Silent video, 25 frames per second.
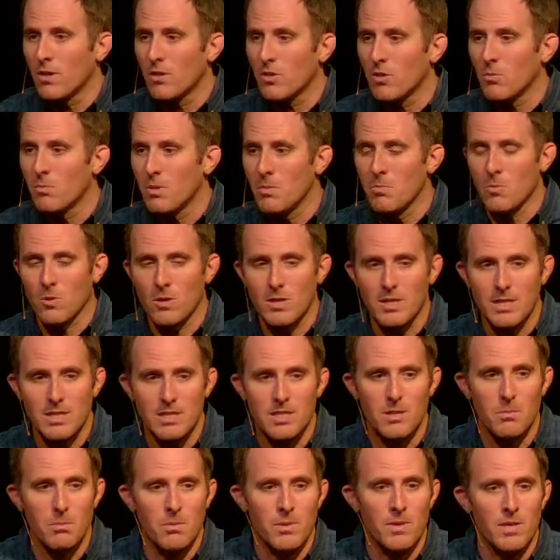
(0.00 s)
You'll be more
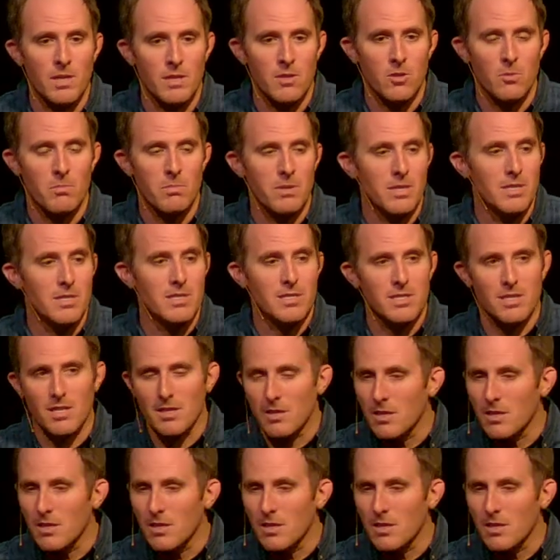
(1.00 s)
disciplined, and you'll be just a